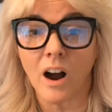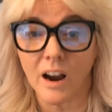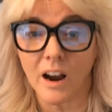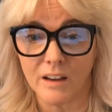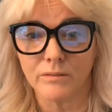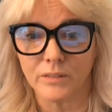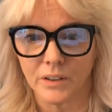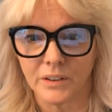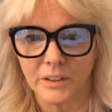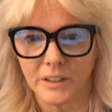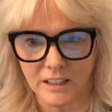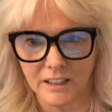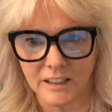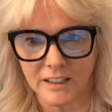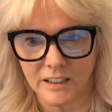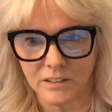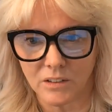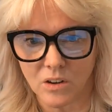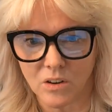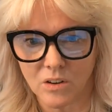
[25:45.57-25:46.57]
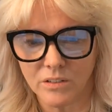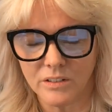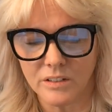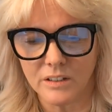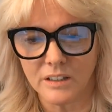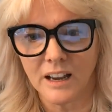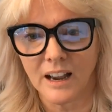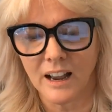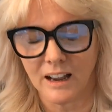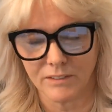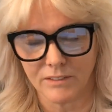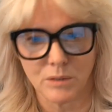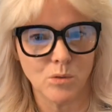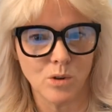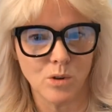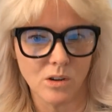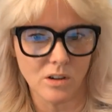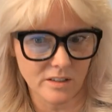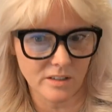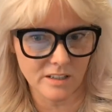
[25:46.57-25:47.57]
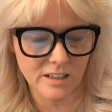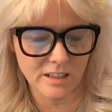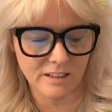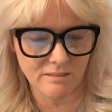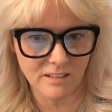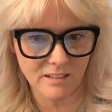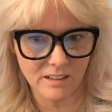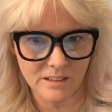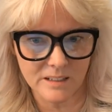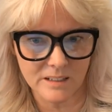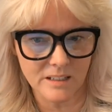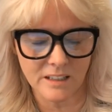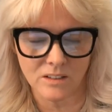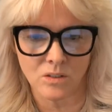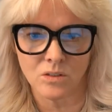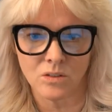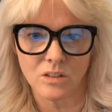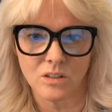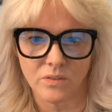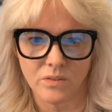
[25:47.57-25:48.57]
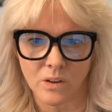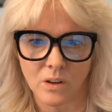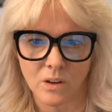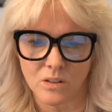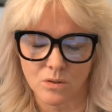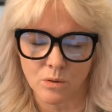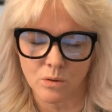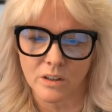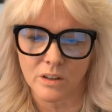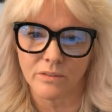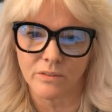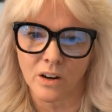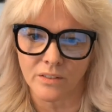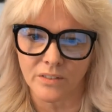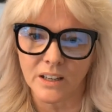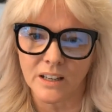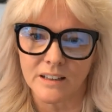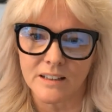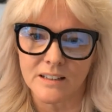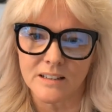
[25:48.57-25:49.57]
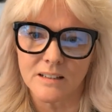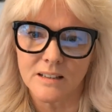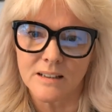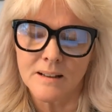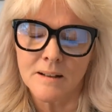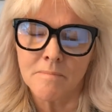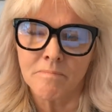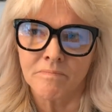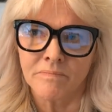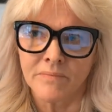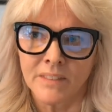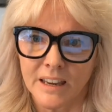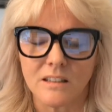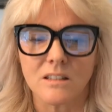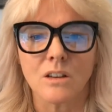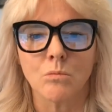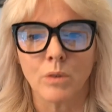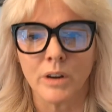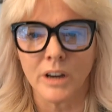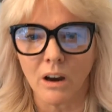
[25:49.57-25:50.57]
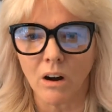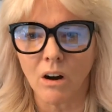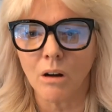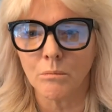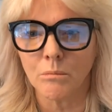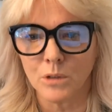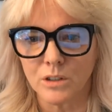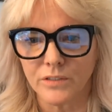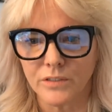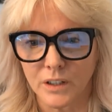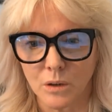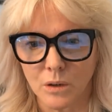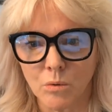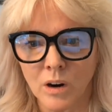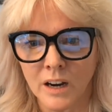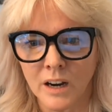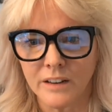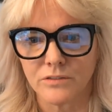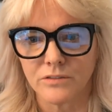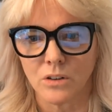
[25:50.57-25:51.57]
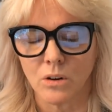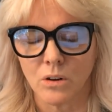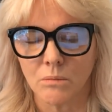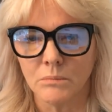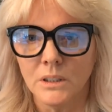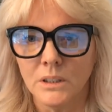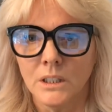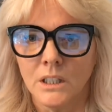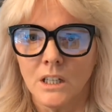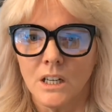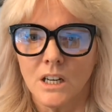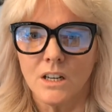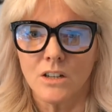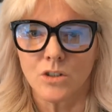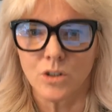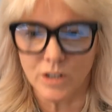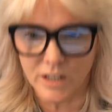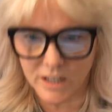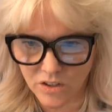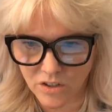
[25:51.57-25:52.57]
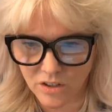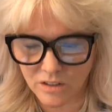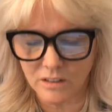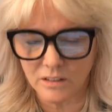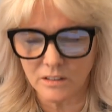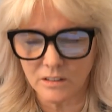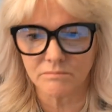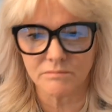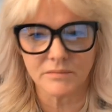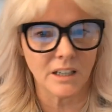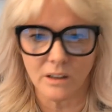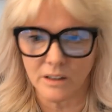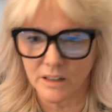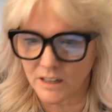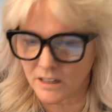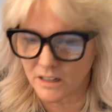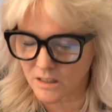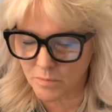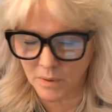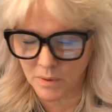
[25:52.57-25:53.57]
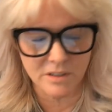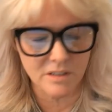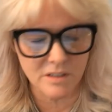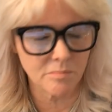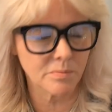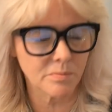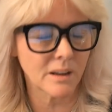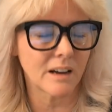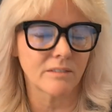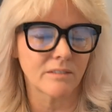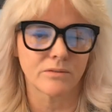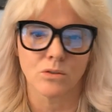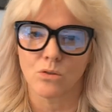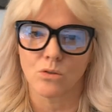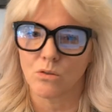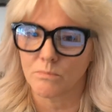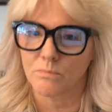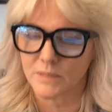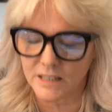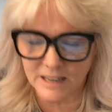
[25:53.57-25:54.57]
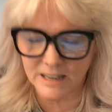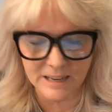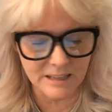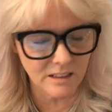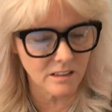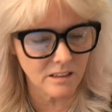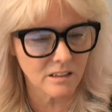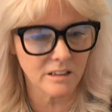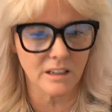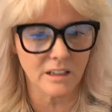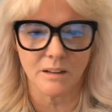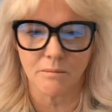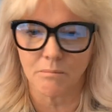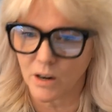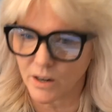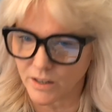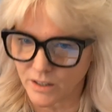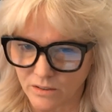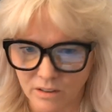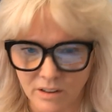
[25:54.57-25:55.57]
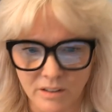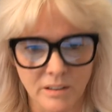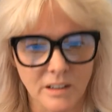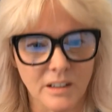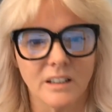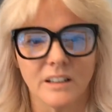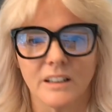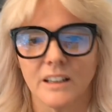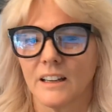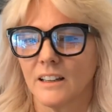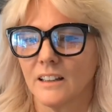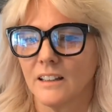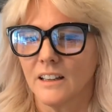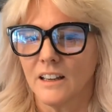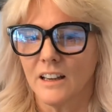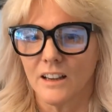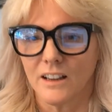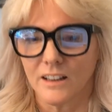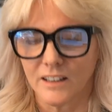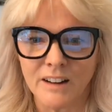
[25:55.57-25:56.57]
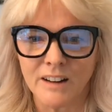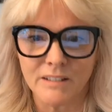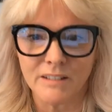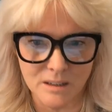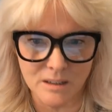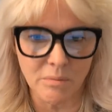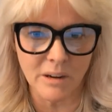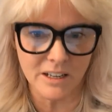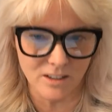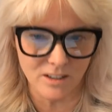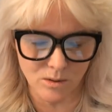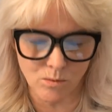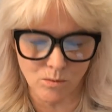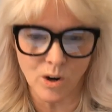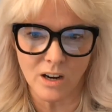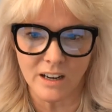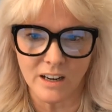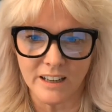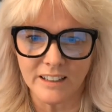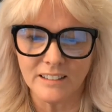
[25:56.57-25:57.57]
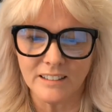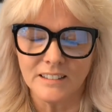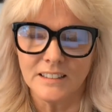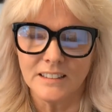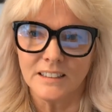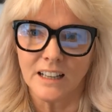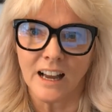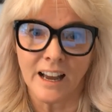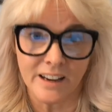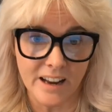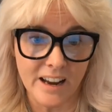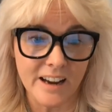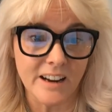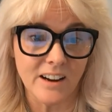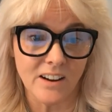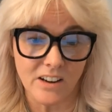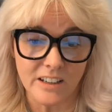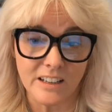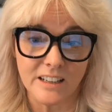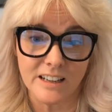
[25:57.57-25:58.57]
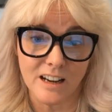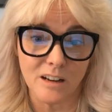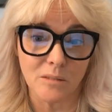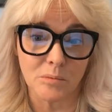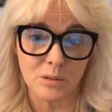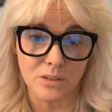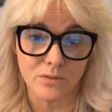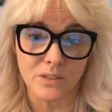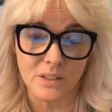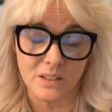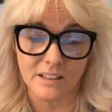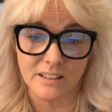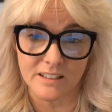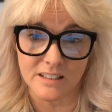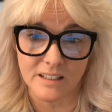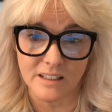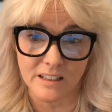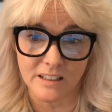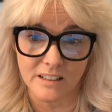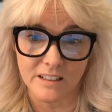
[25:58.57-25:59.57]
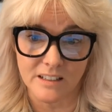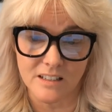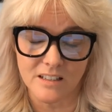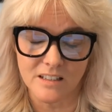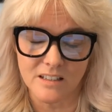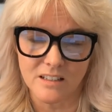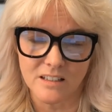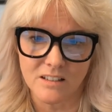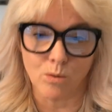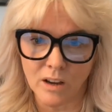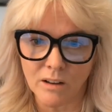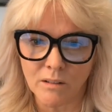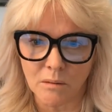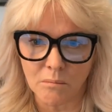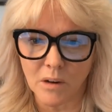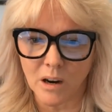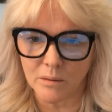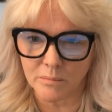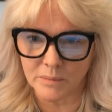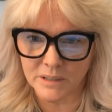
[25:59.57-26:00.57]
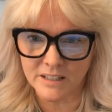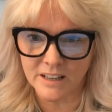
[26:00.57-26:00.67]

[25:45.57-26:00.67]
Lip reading: I am very clear on, having worked in learning technologies for the last 25 years, is that we are moving away from traditional learning experience platforms, e-learning, micro-learning. There is a better way, and AI can help us facilitate this. Although it might